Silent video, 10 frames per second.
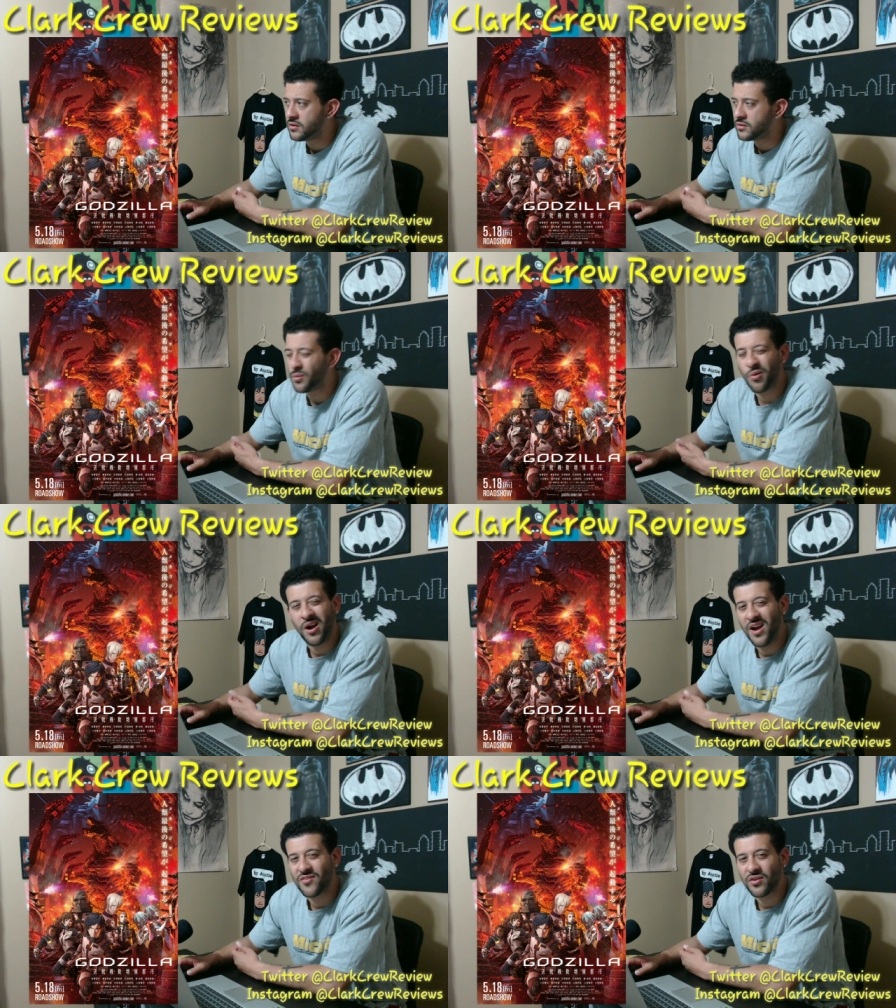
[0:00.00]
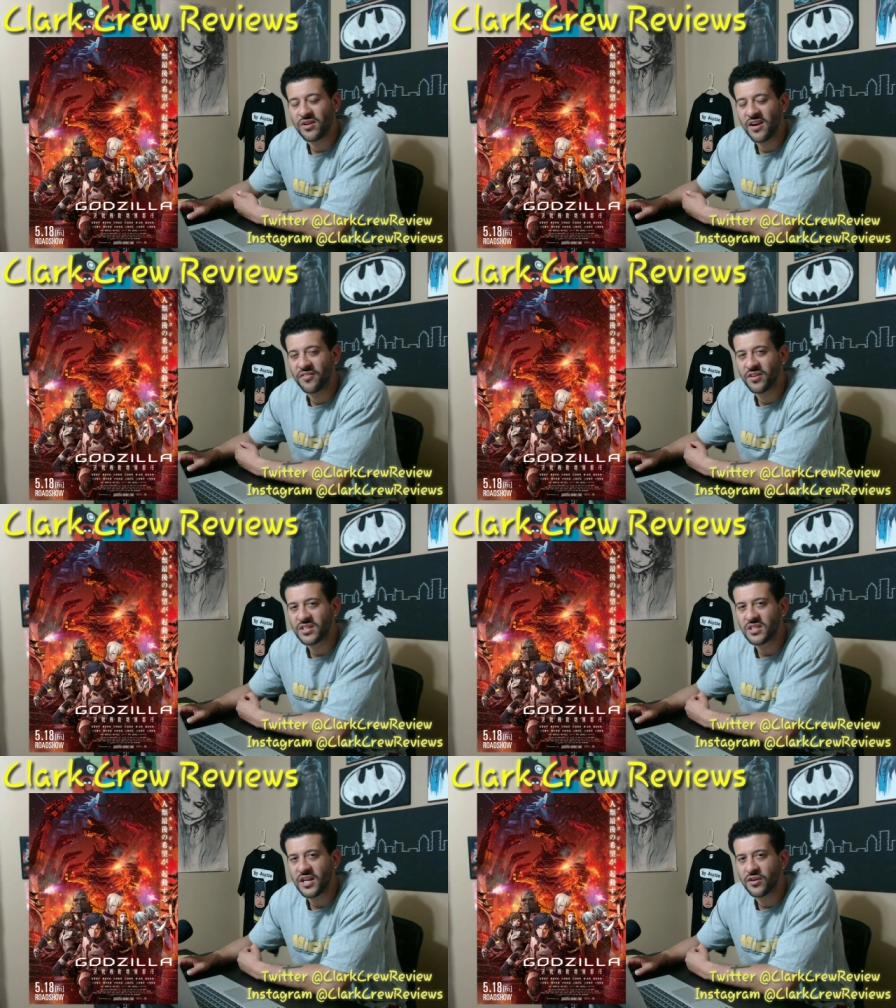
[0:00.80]
They'll probably have it on
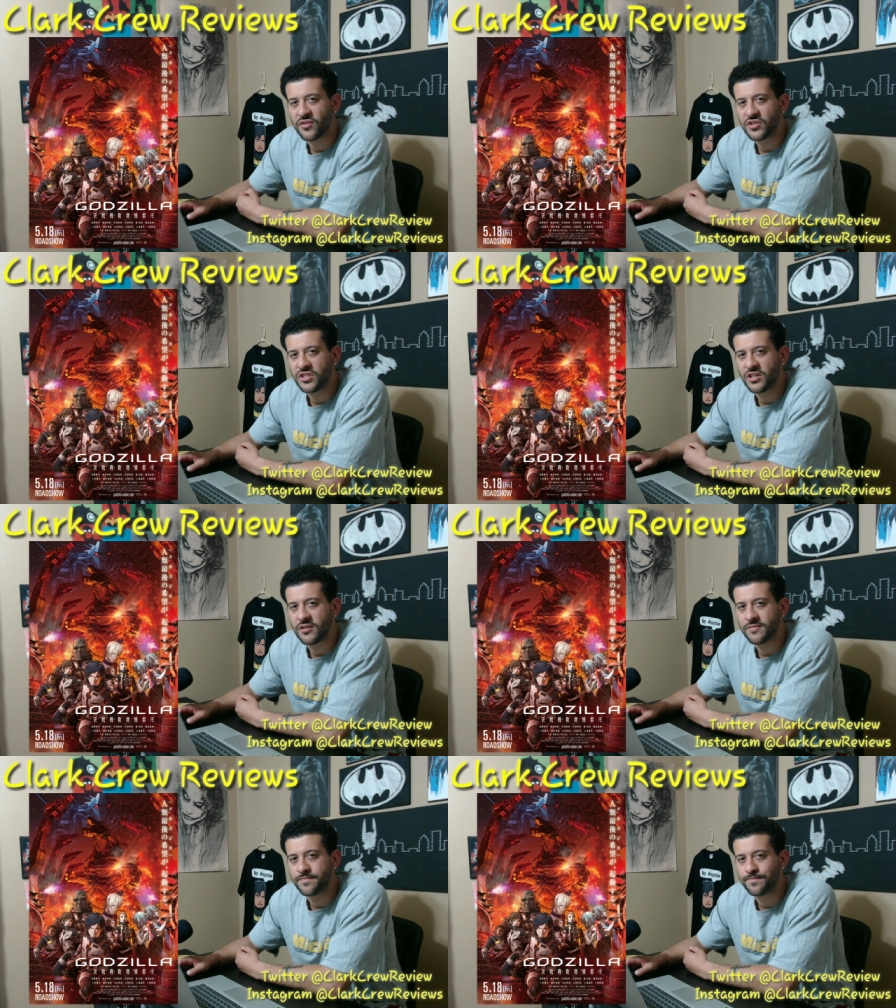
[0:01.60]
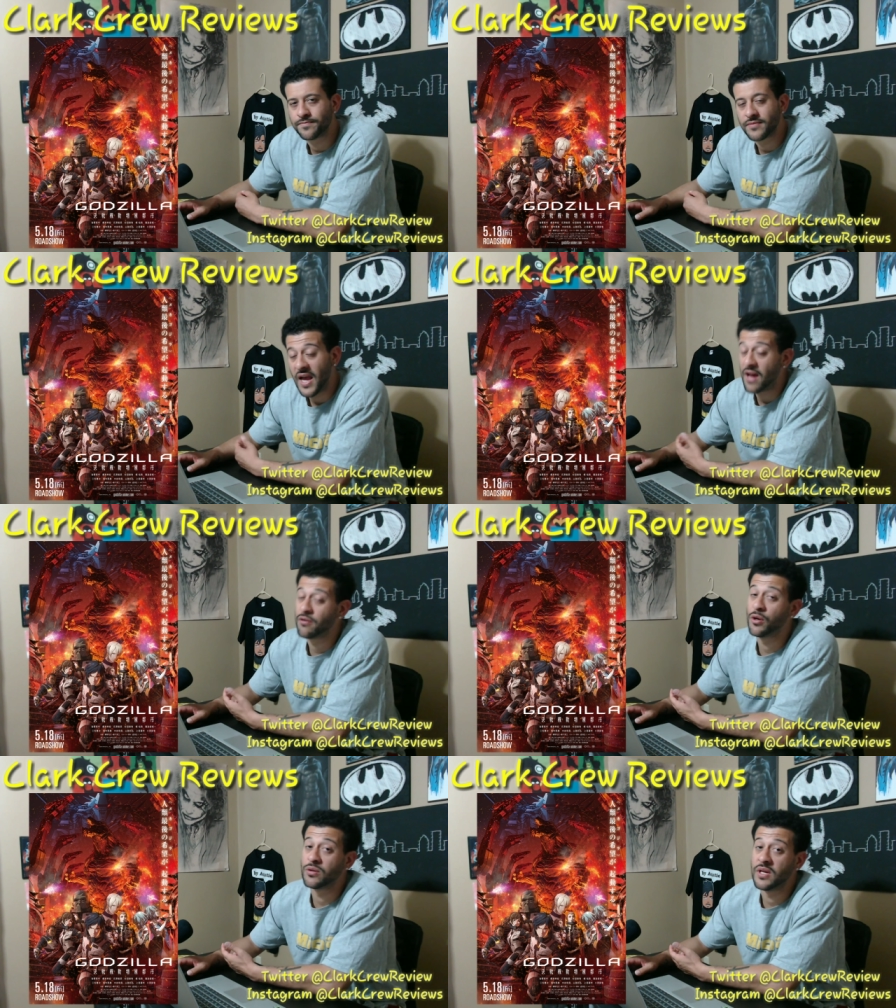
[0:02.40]
Netflix later this year. I don't
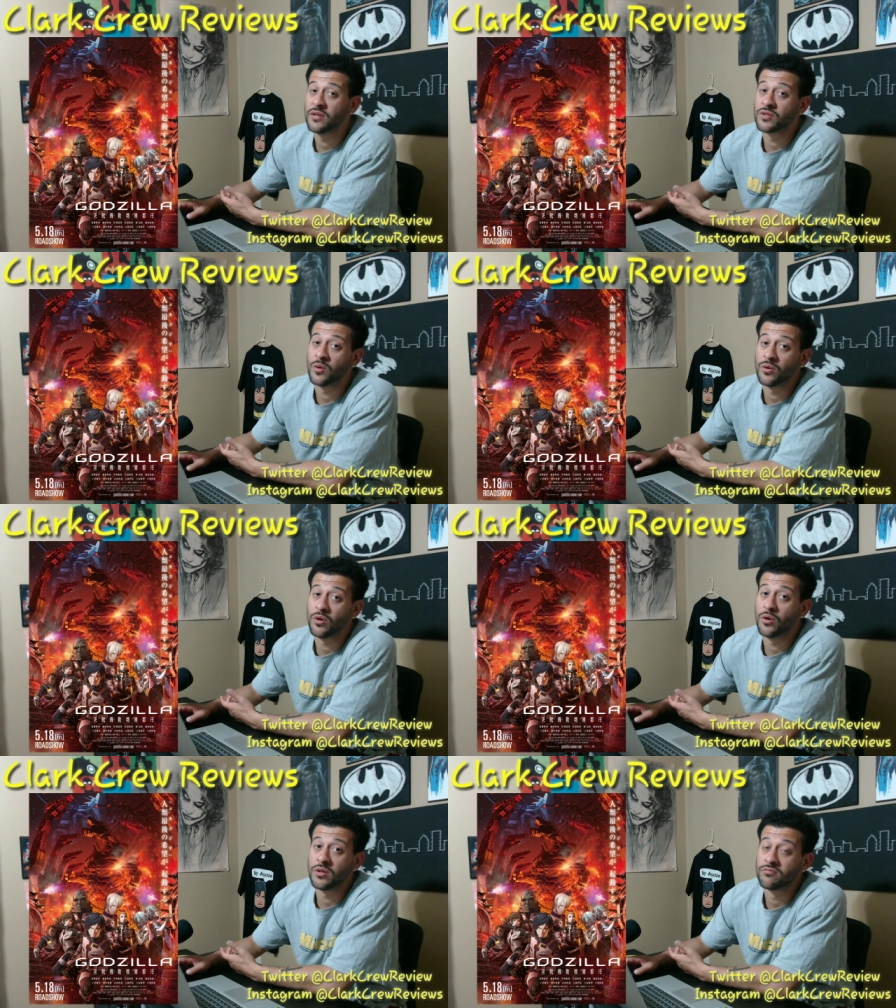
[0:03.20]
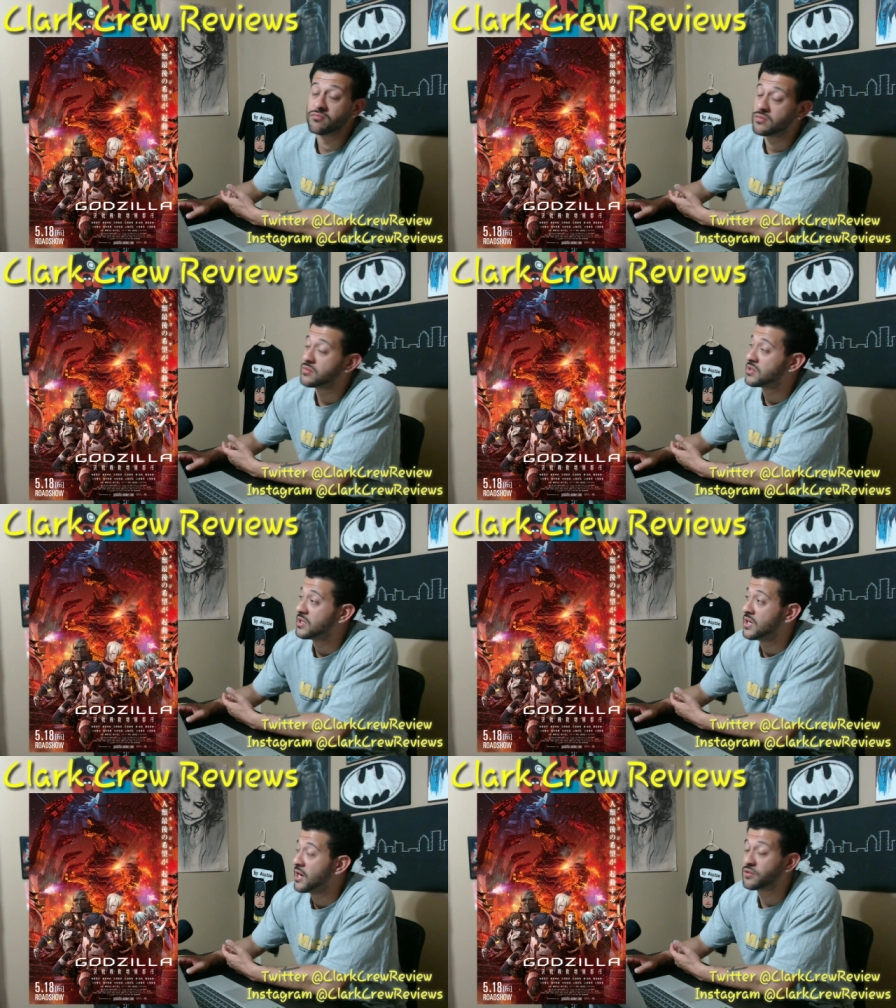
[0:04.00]
know what the hell's going on.
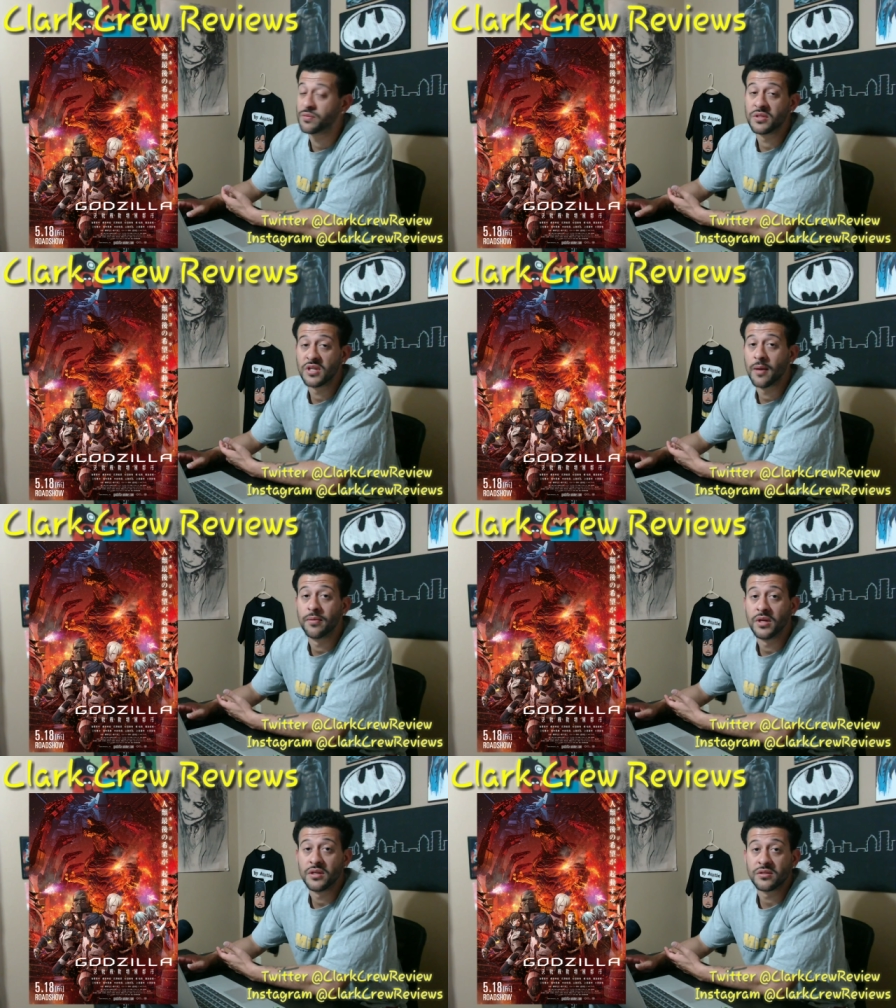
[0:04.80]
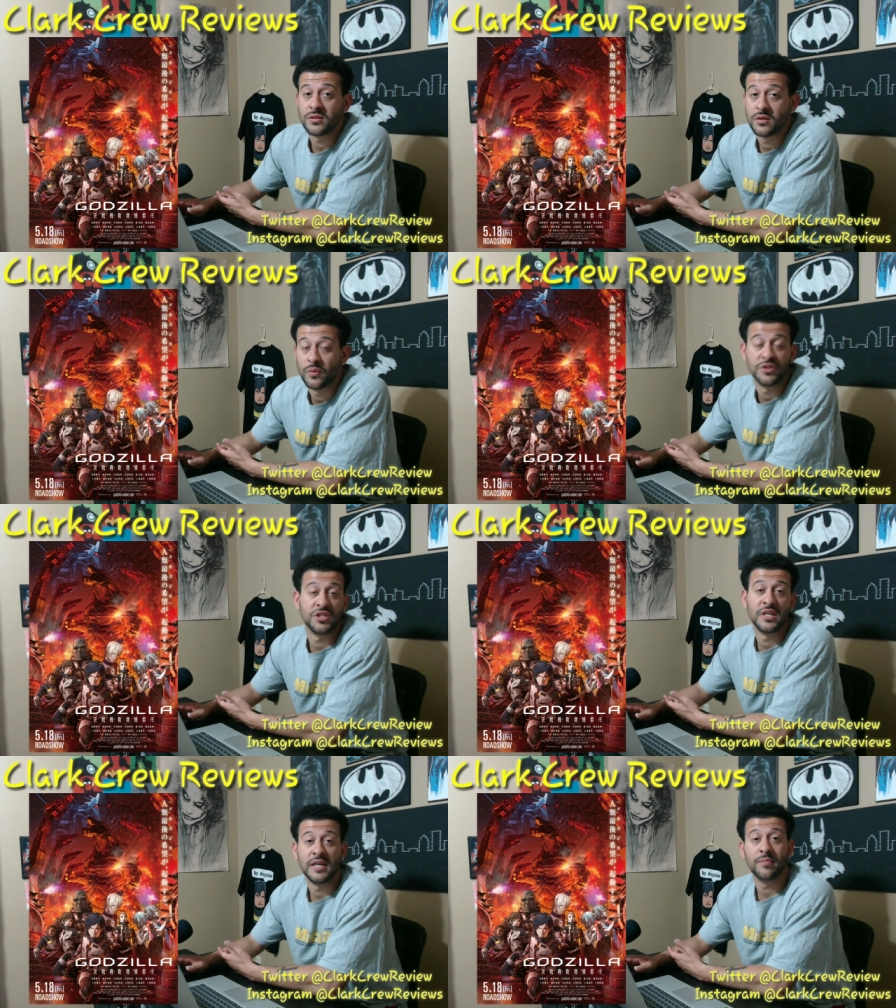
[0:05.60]
I don't speak Japanese. I wish I
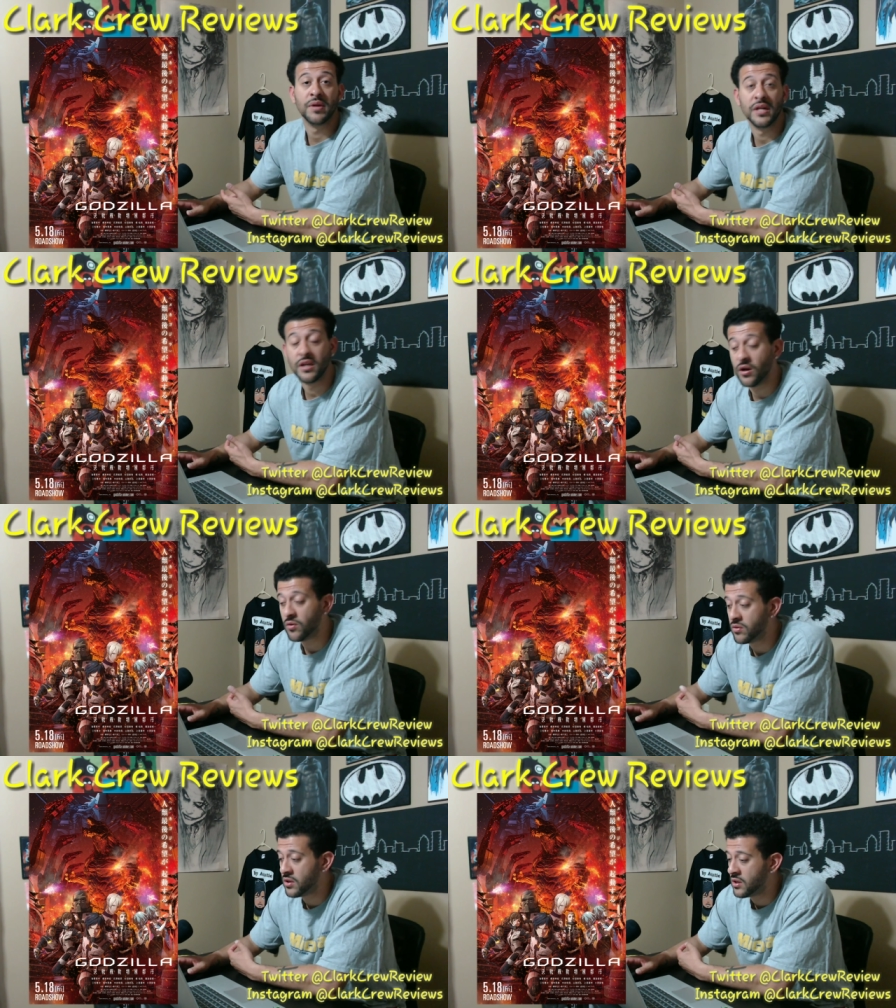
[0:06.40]
did, but I don't.